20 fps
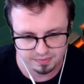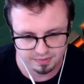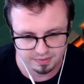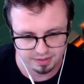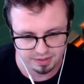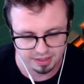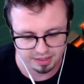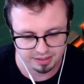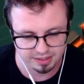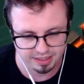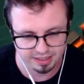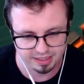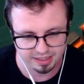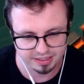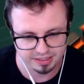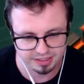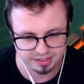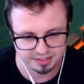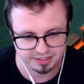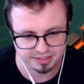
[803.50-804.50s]
I think I
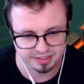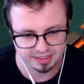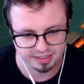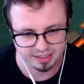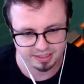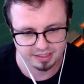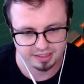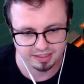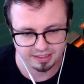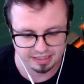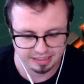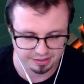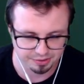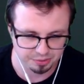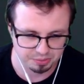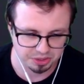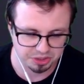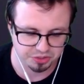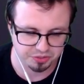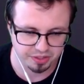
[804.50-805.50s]
just had too
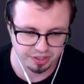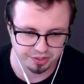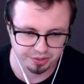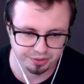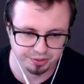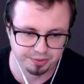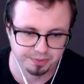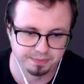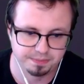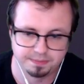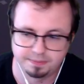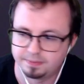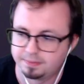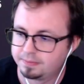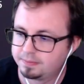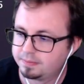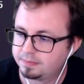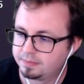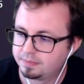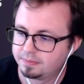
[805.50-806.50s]
much value.
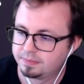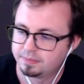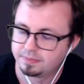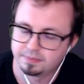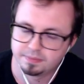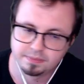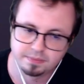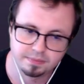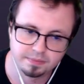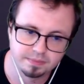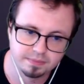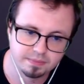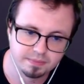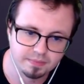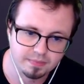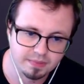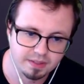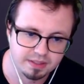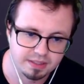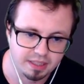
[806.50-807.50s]

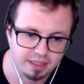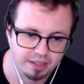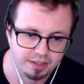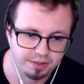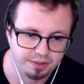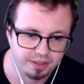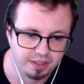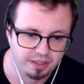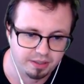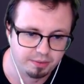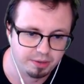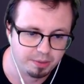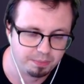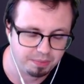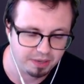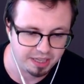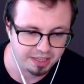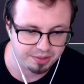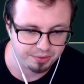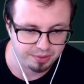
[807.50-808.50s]
So well
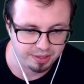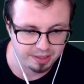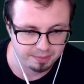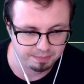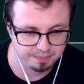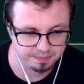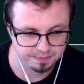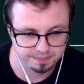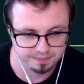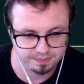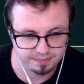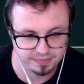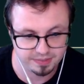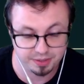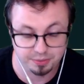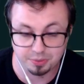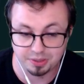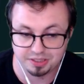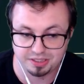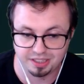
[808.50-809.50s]
played to him.
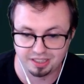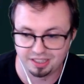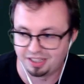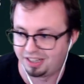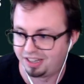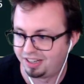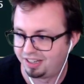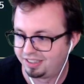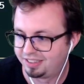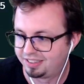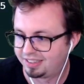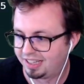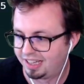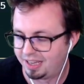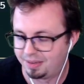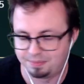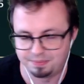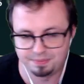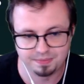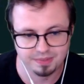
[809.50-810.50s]
It was a long
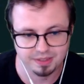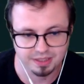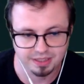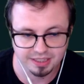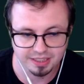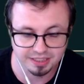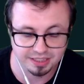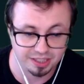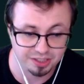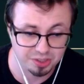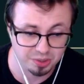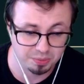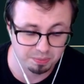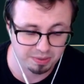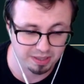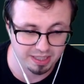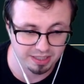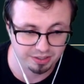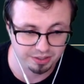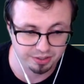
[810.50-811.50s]
time. He's also
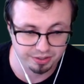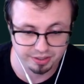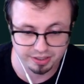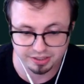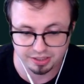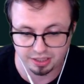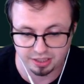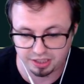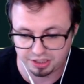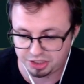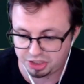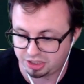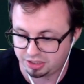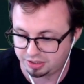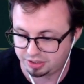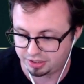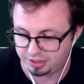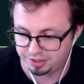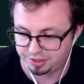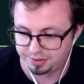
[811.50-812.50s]
playing during his lunch,
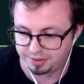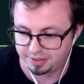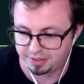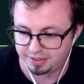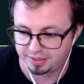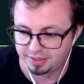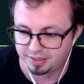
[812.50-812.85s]
so I